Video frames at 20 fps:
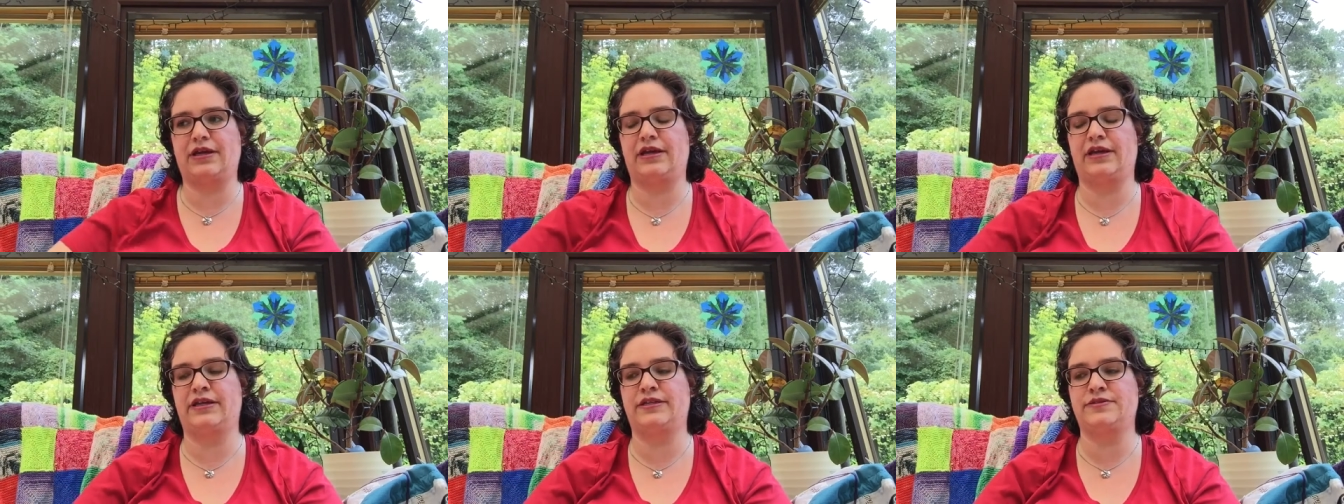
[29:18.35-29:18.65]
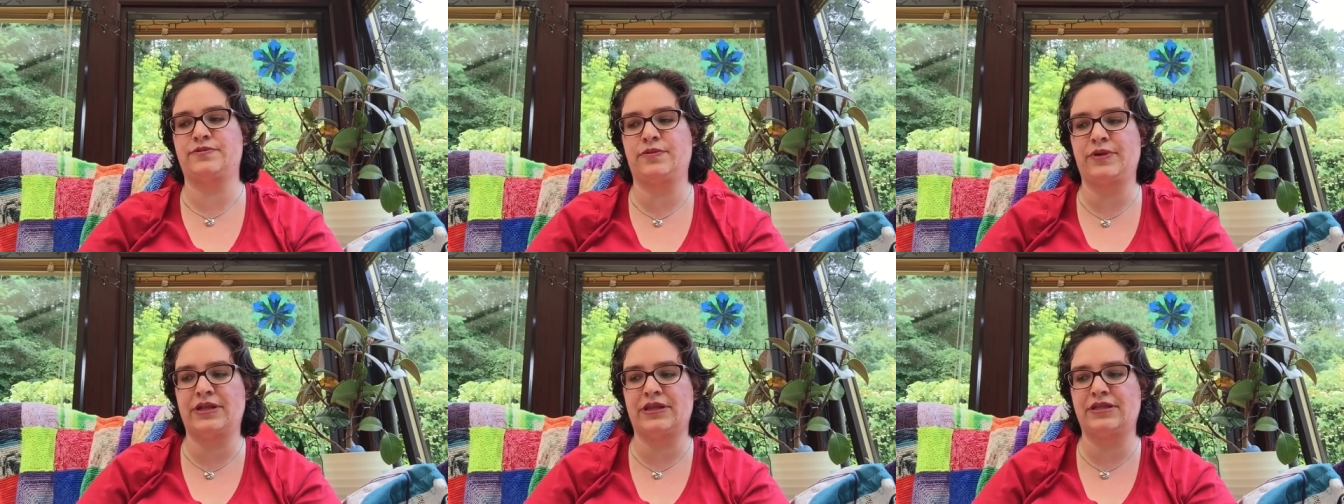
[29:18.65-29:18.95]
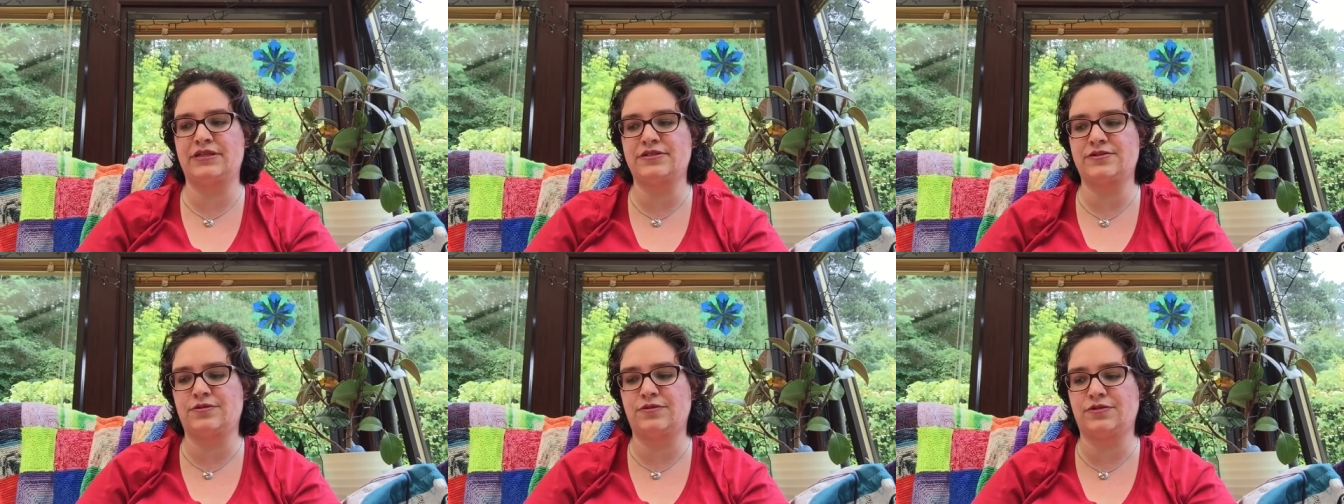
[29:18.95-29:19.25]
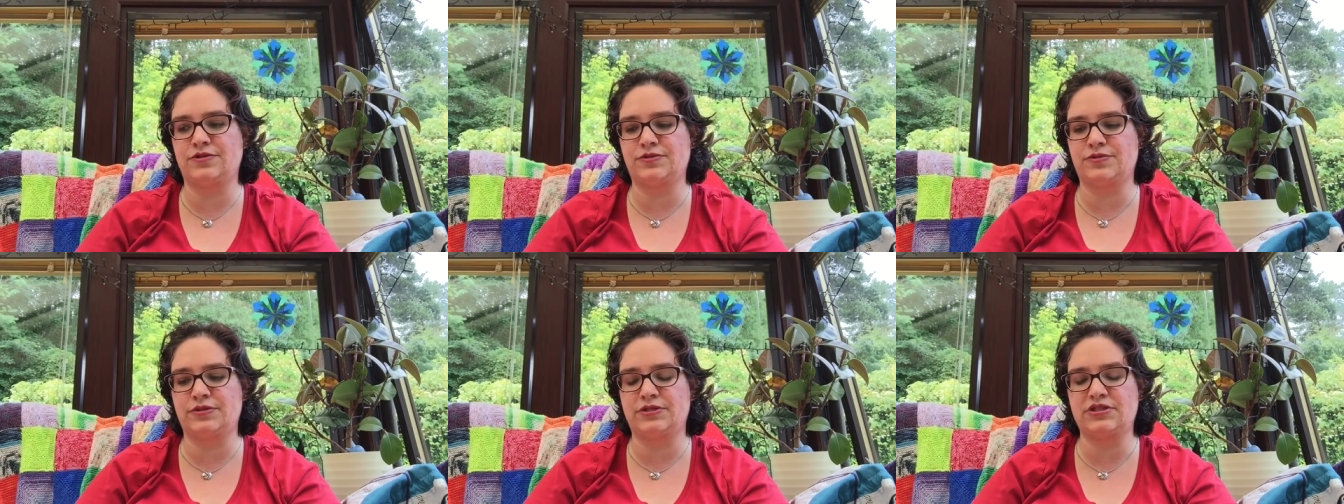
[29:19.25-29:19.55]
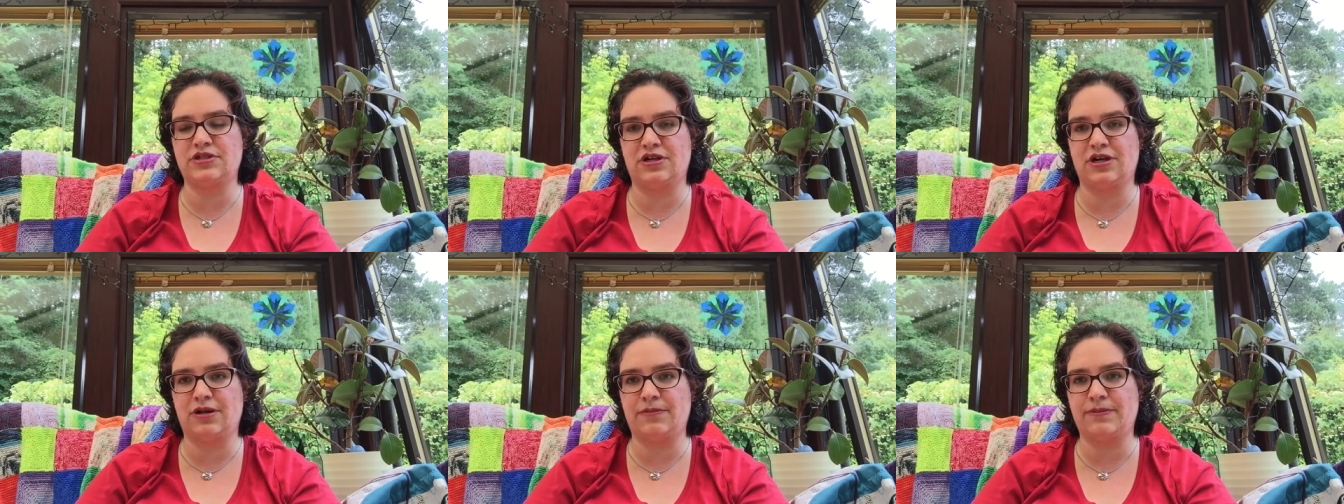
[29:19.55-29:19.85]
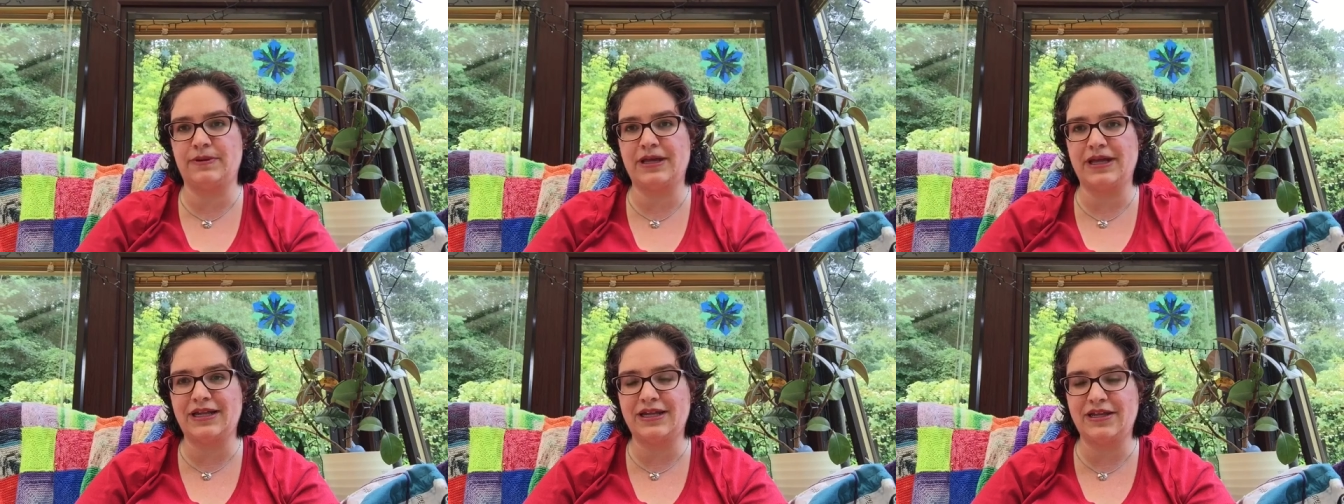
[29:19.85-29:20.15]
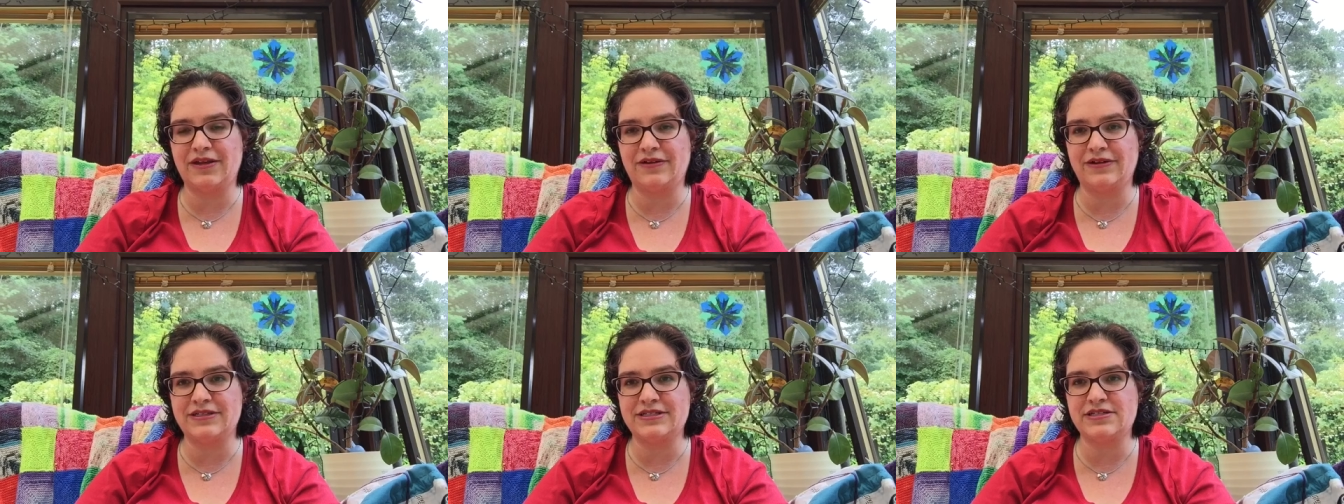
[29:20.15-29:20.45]
is when the schools will start up again
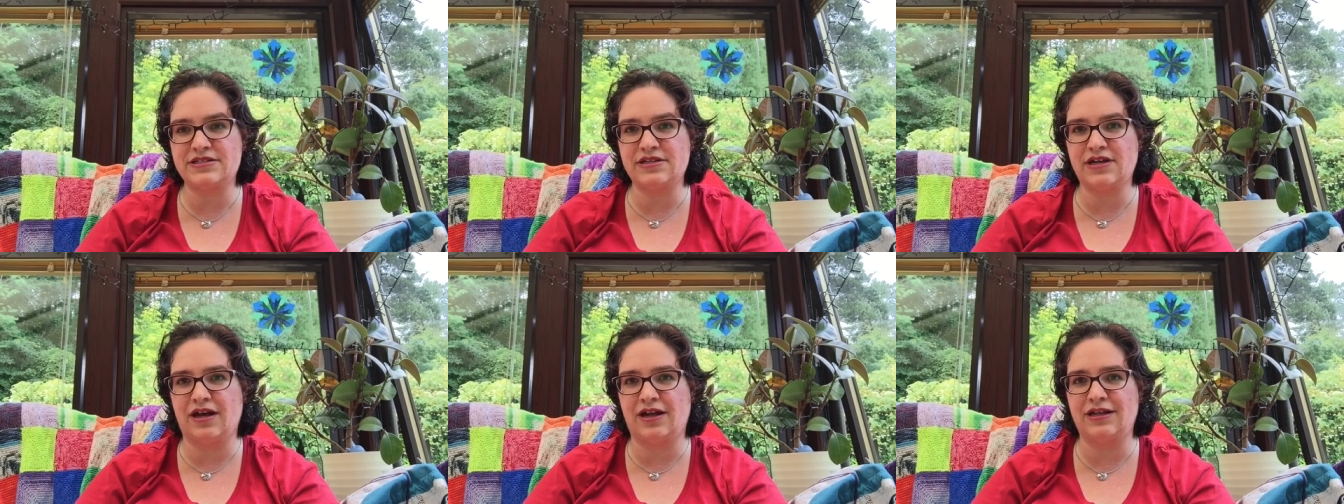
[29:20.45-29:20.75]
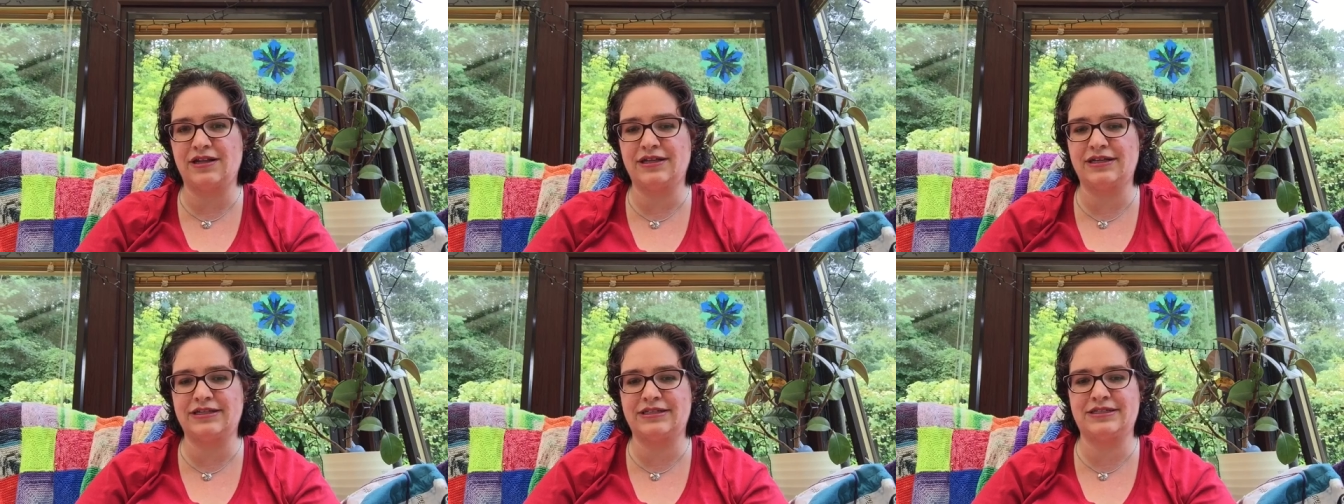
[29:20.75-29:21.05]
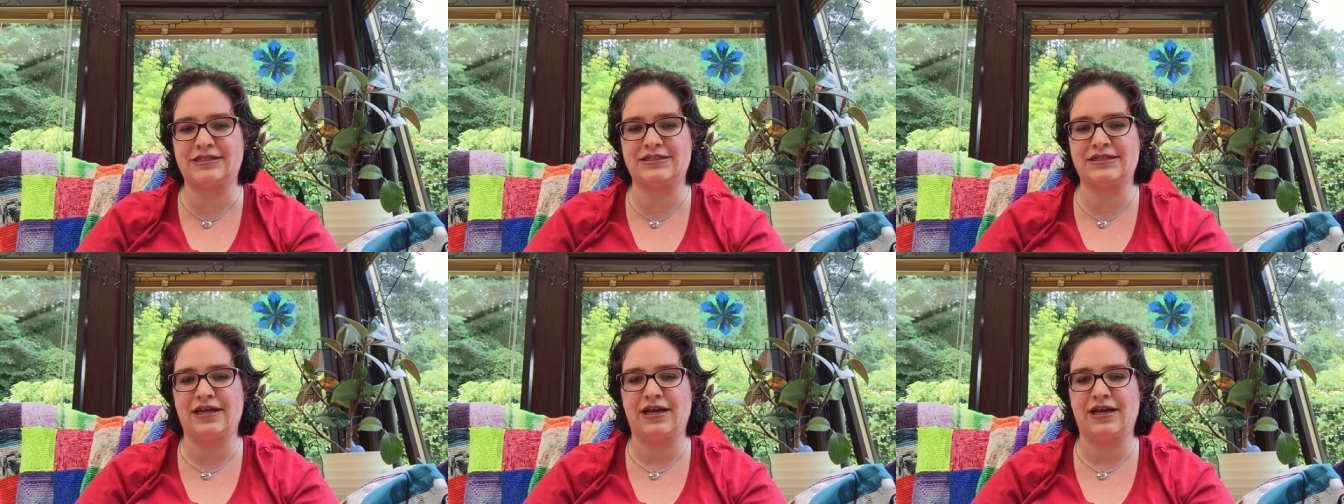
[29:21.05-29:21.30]
here in Scotland.